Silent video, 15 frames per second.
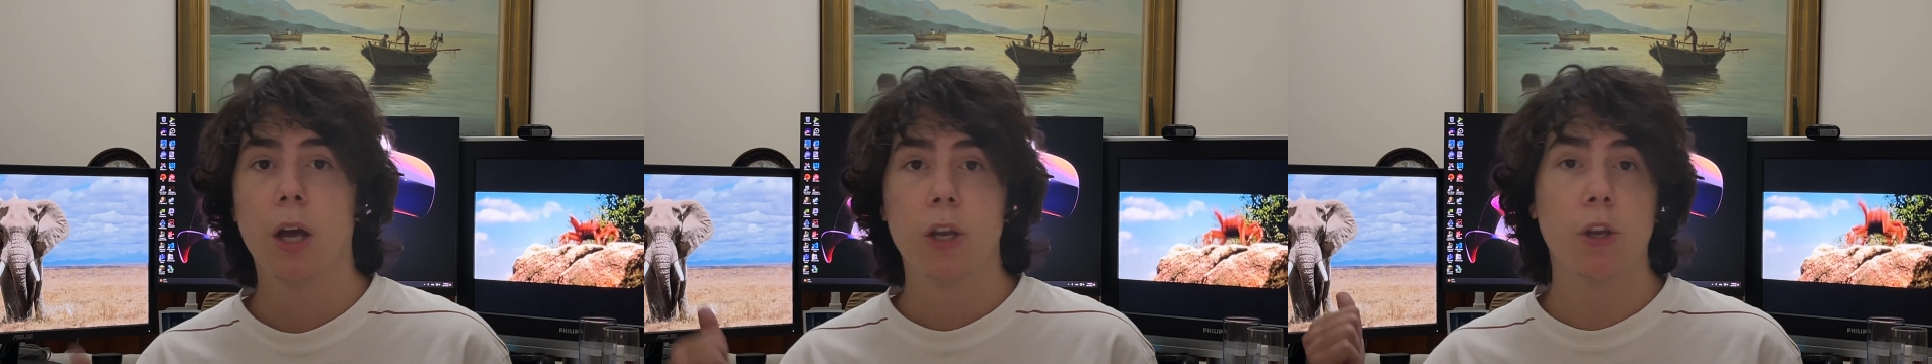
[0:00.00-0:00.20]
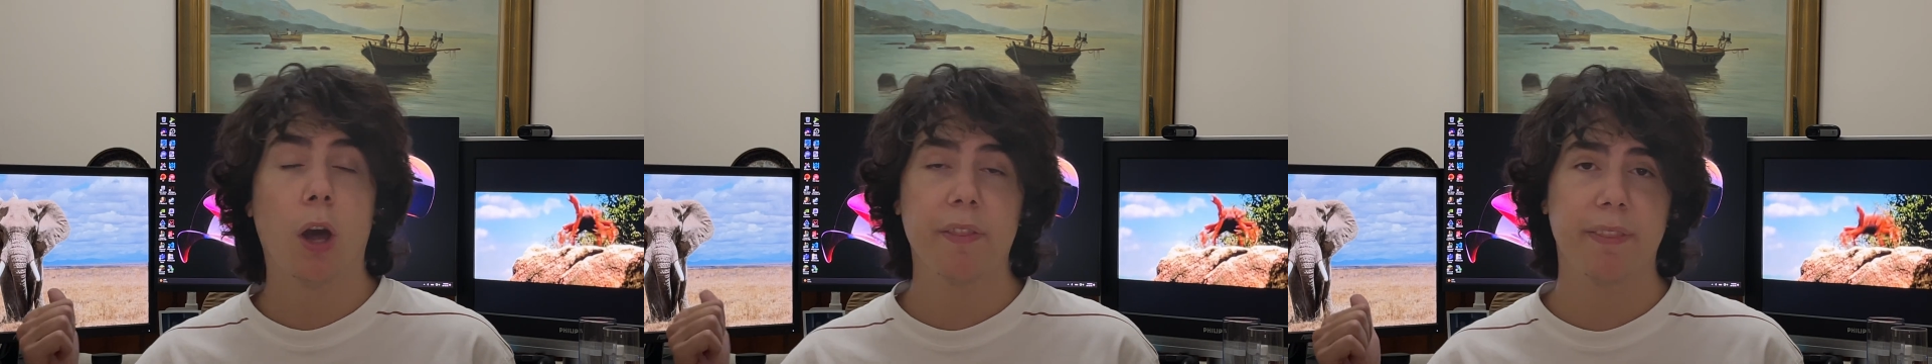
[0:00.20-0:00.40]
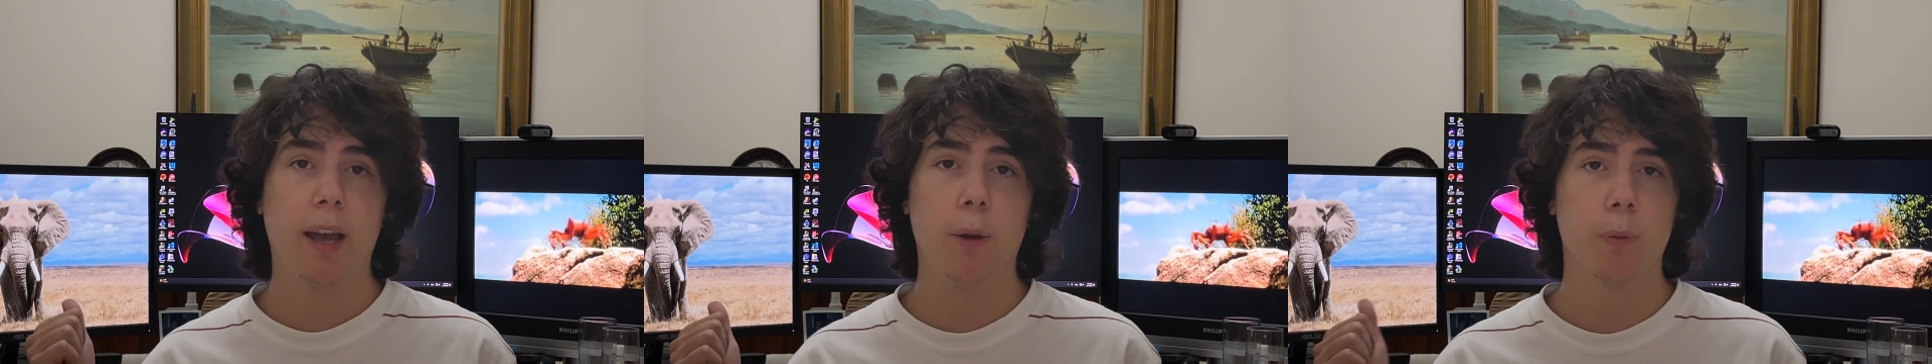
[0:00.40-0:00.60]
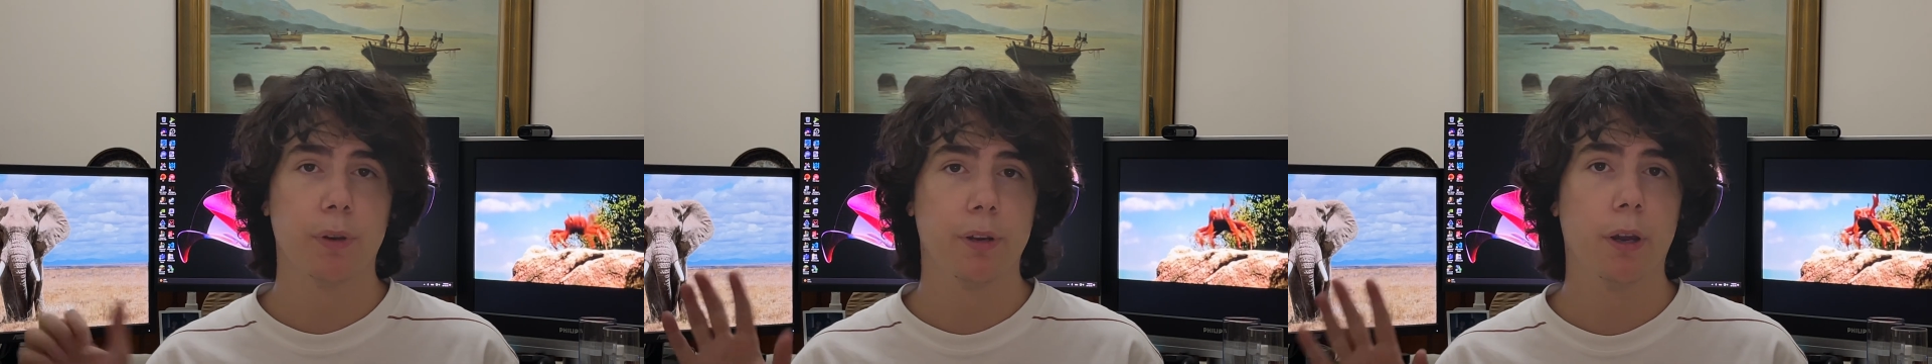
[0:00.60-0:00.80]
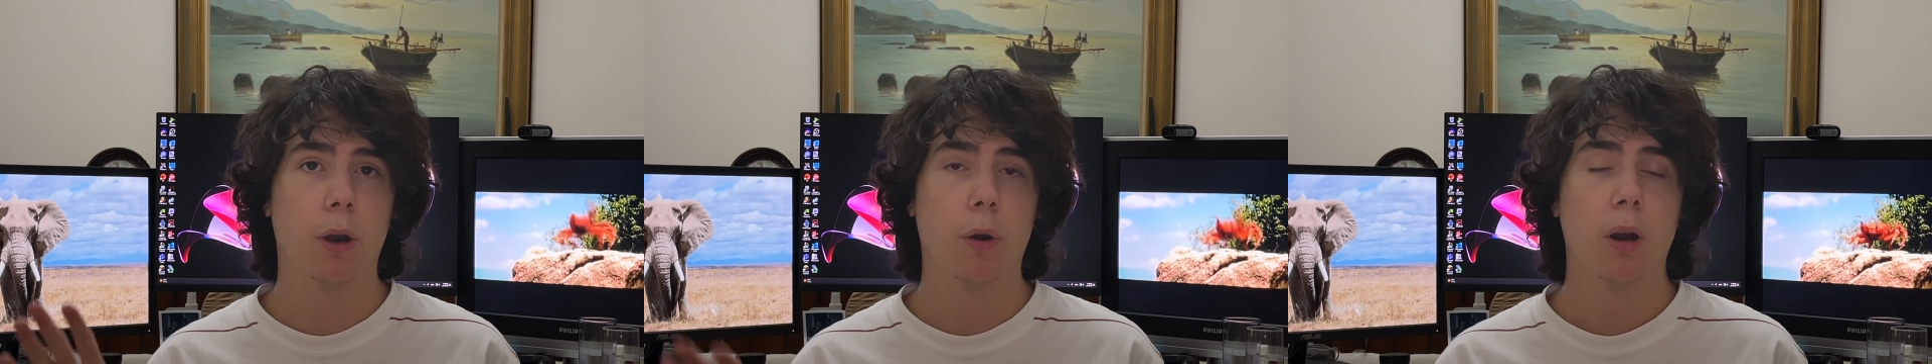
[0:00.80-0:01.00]
Not that
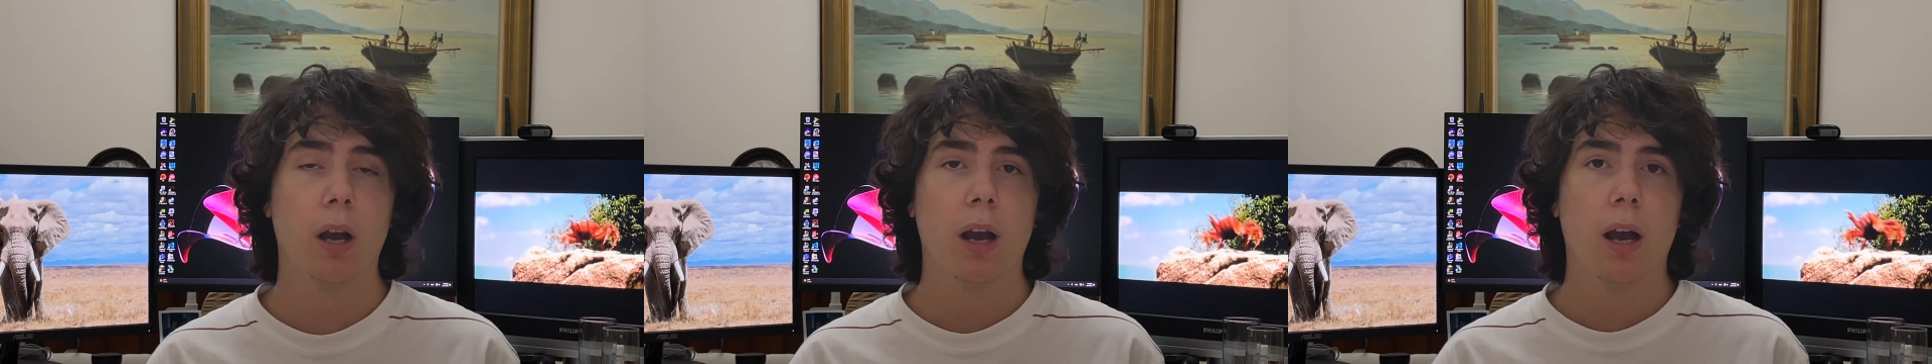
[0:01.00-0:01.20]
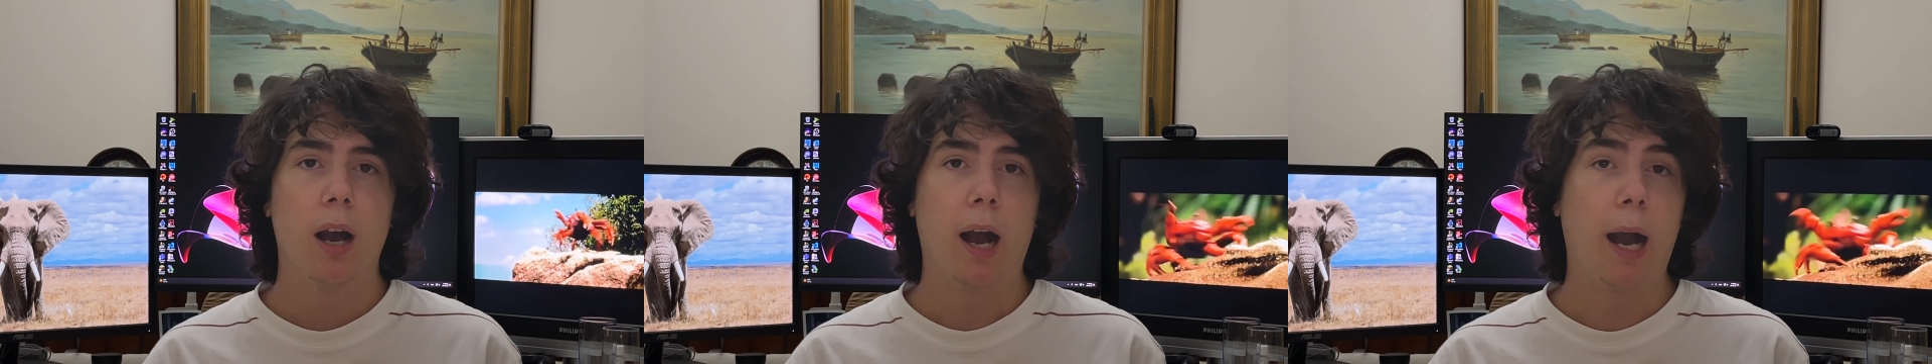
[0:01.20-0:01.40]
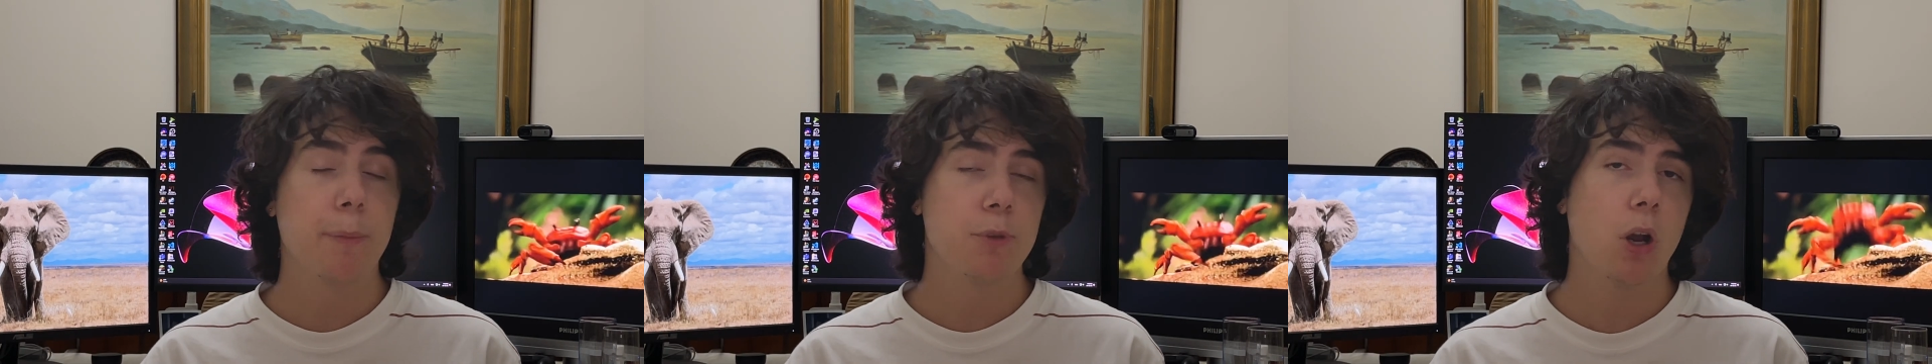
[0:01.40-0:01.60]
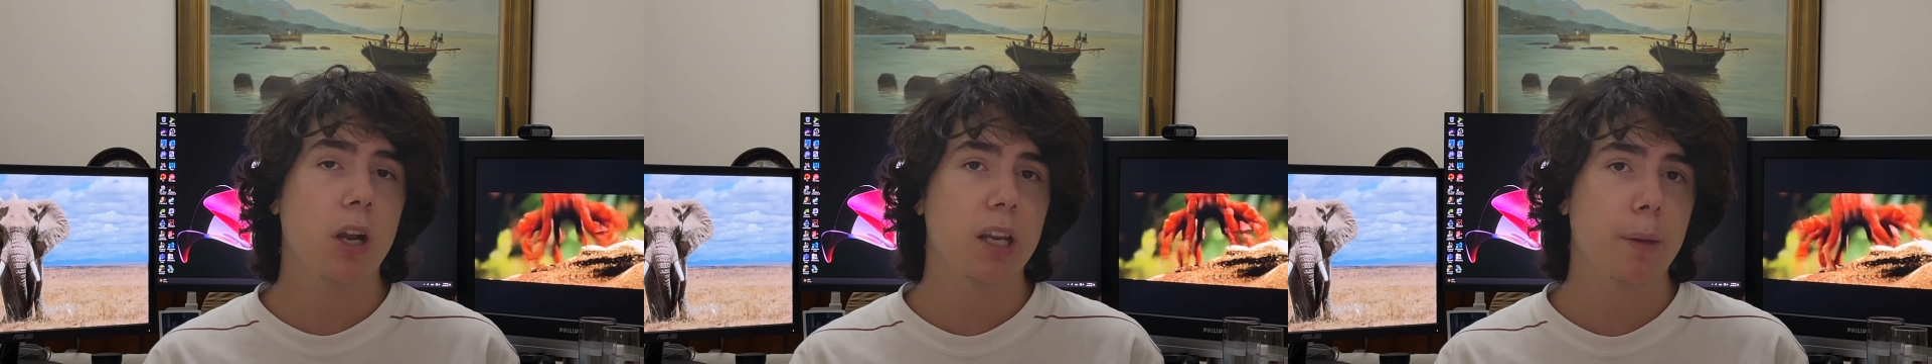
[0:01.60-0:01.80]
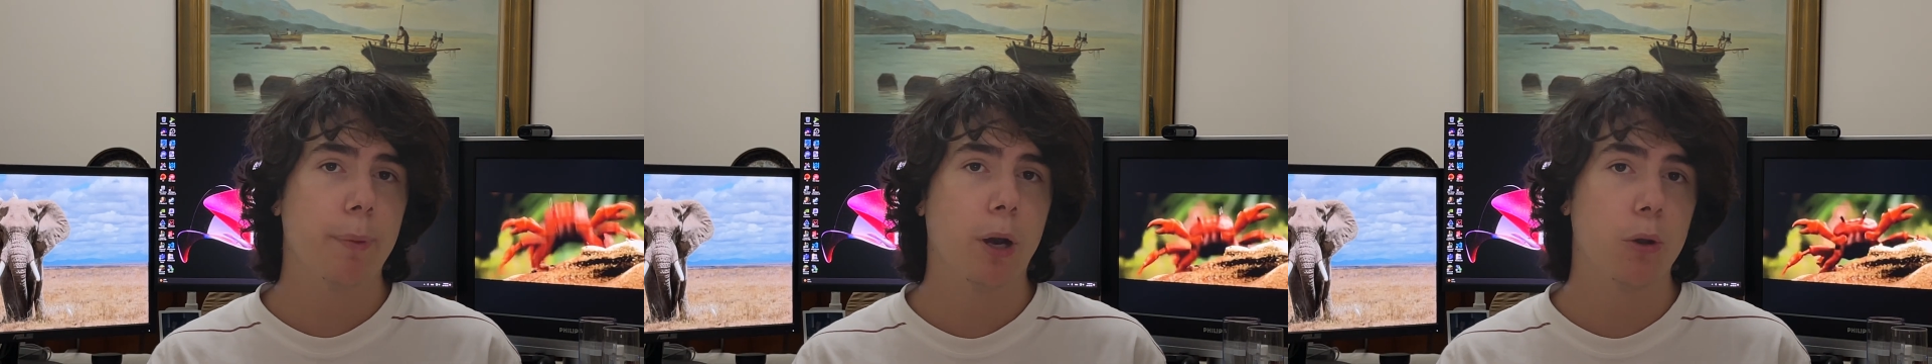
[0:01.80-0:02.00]
one, no. I'm
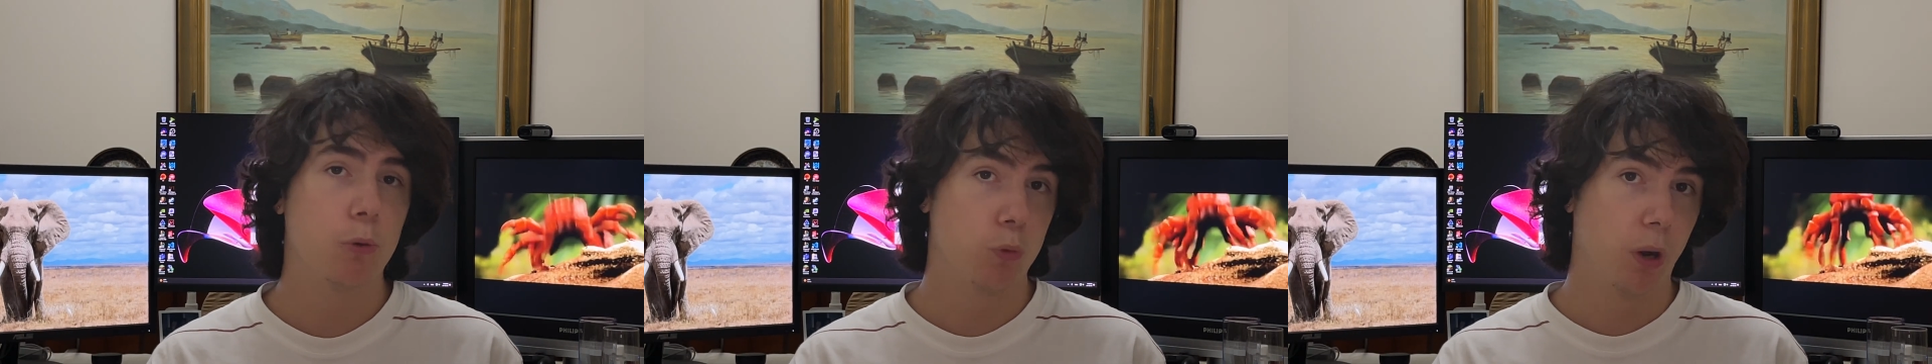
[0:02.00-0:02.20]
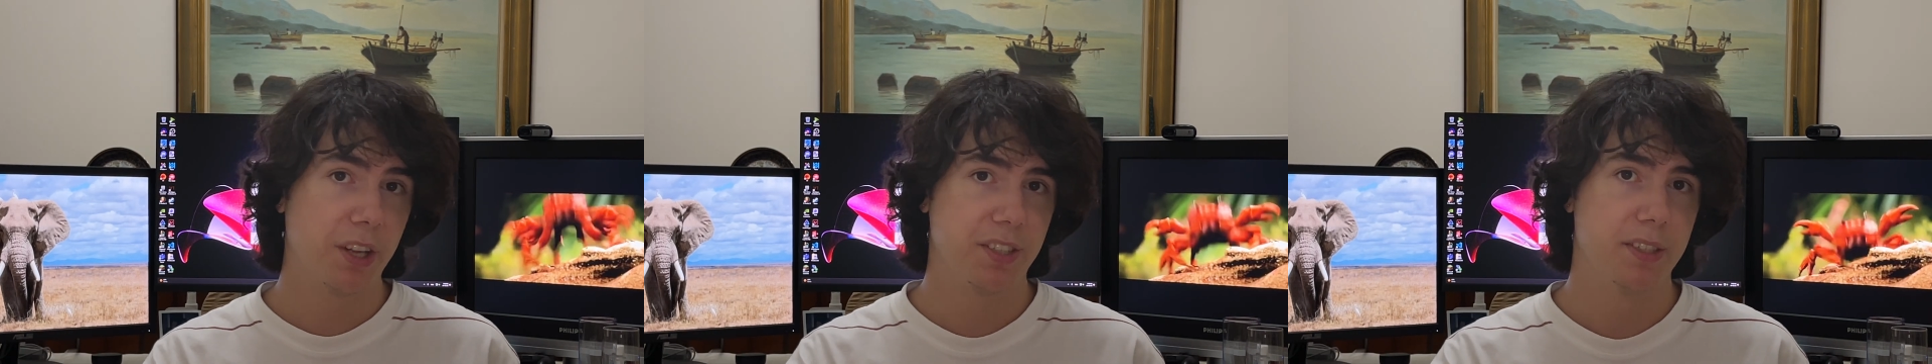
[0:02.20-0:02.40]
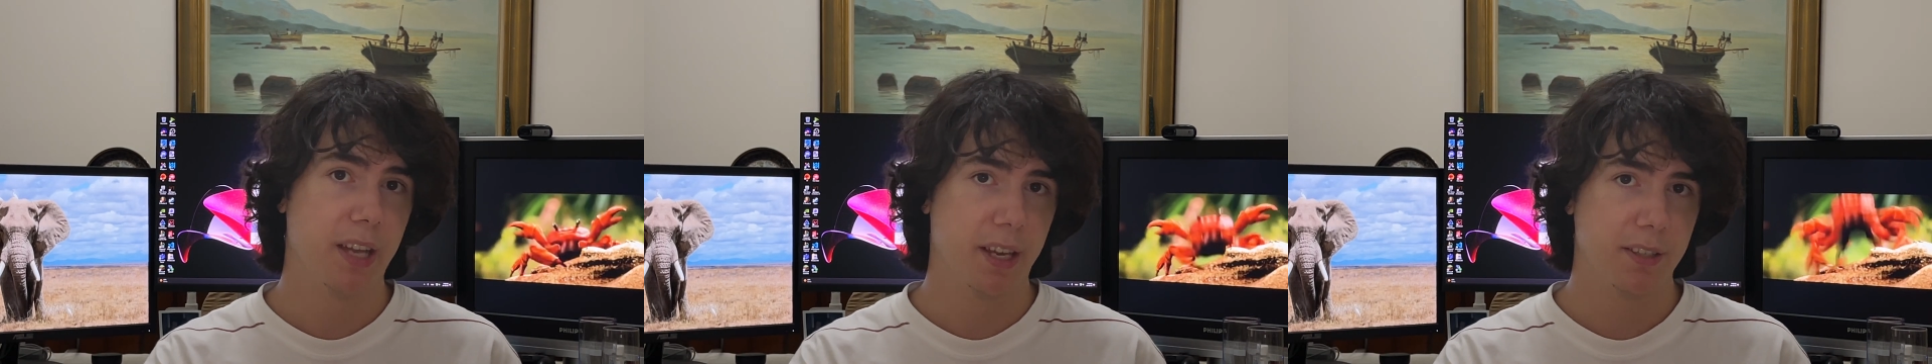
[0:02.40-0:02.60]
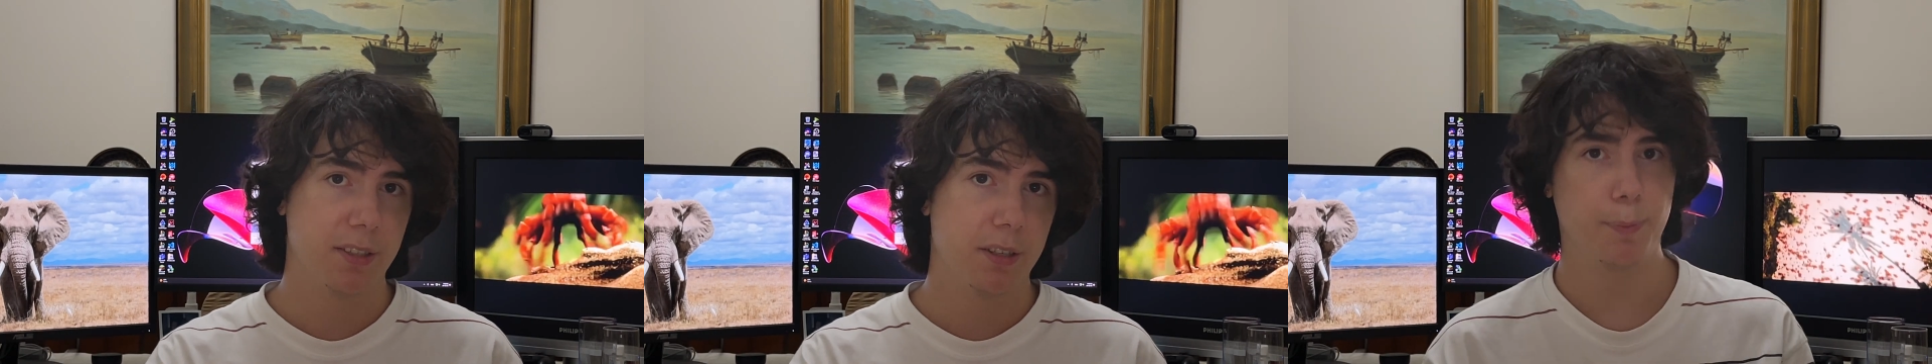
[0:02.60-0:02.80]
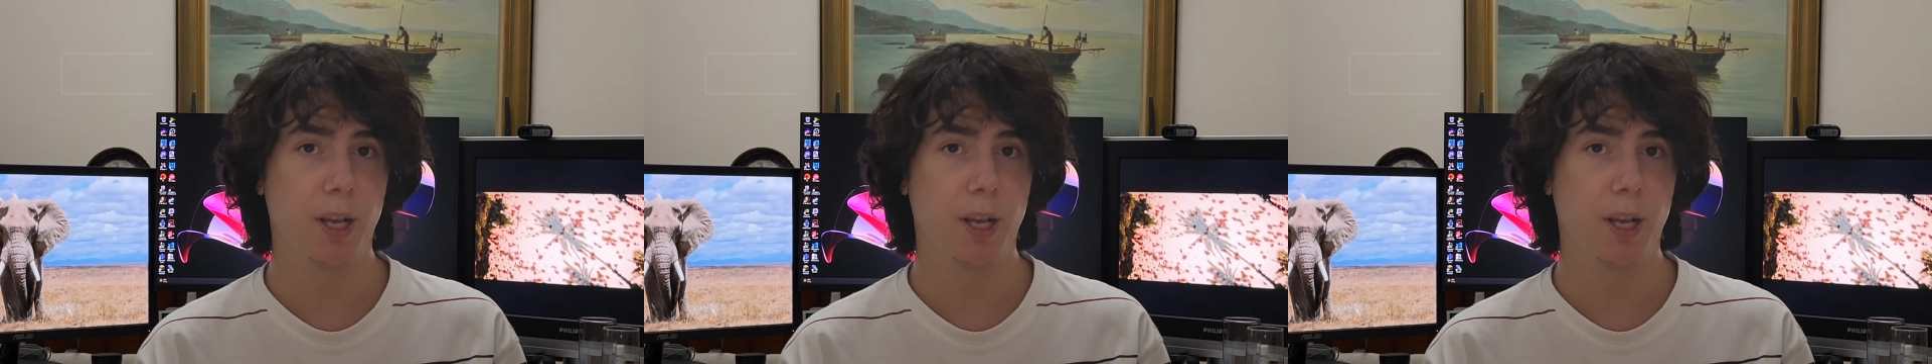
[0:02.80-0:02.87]
talking about RustDesk,